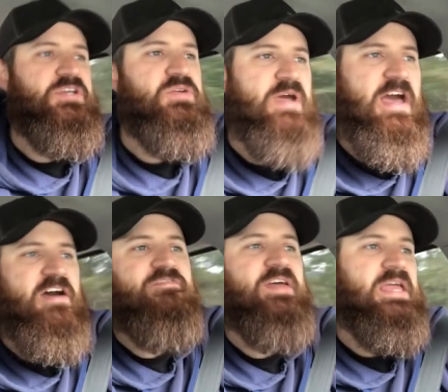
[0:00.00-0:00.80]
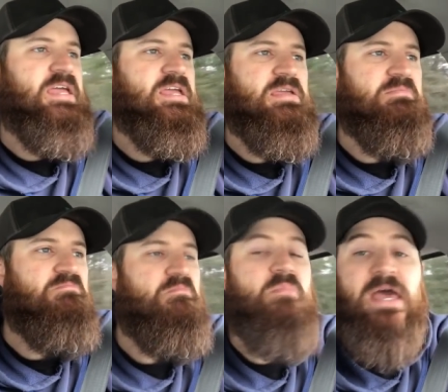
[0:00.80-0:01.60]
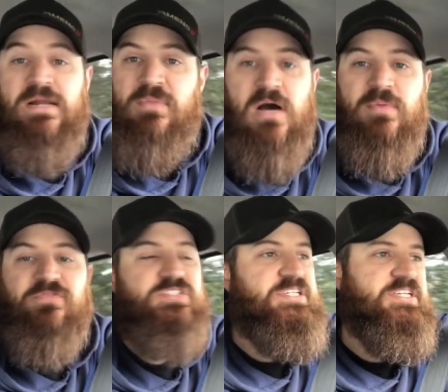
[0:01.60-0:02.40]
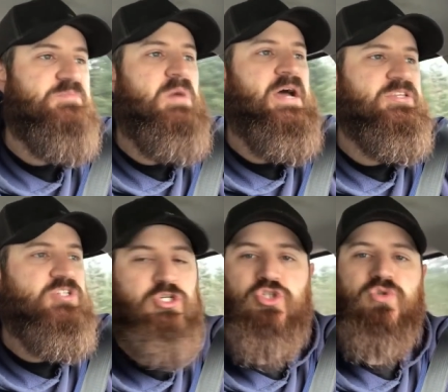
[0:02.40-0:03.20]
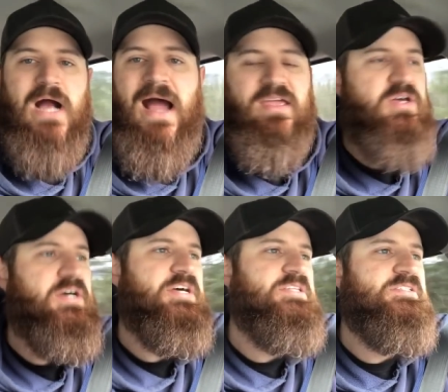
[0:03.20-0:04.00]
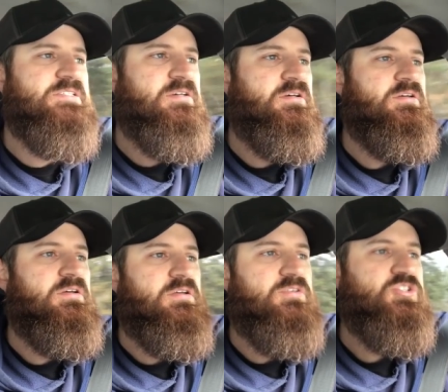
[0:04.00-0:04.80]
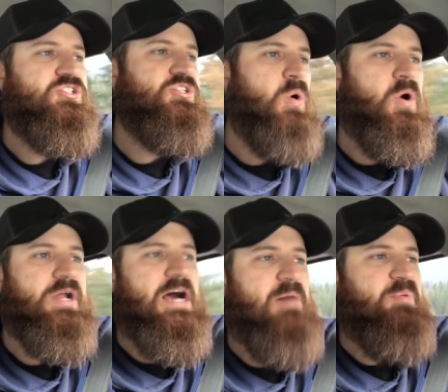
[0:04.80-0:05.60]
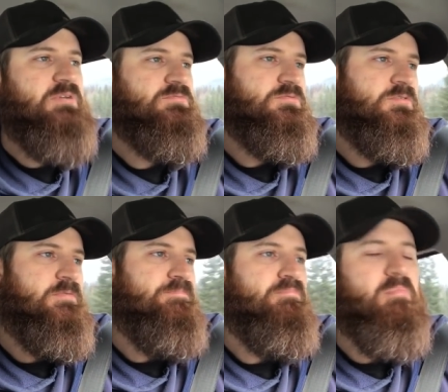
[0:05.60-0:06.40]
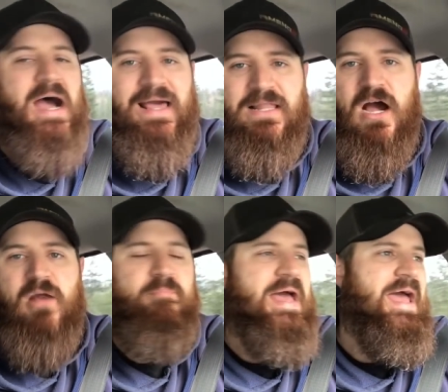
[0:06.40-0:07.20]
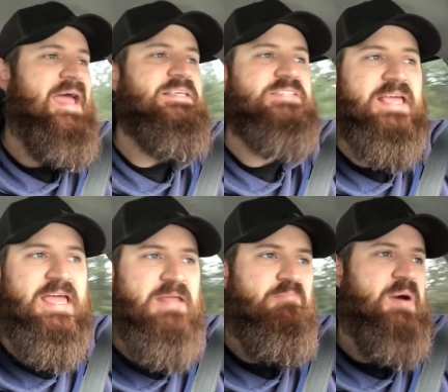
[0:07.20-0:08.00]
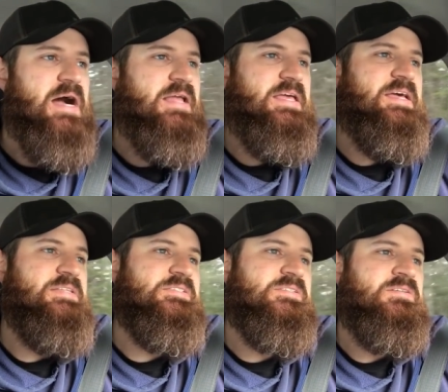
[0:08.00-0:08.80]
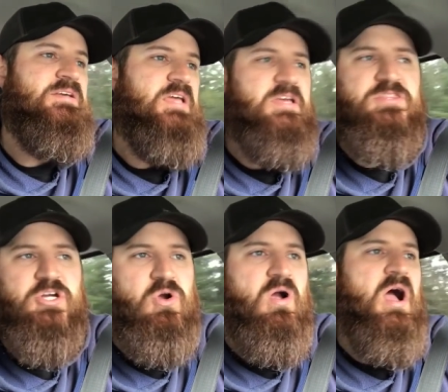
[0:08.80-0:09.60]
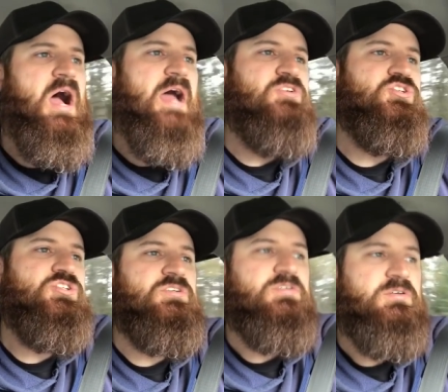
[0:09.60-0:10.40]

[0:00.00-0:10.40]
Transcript: you have a minimum of 6 months dry goods stored up, Mylar bags in buckets in the garage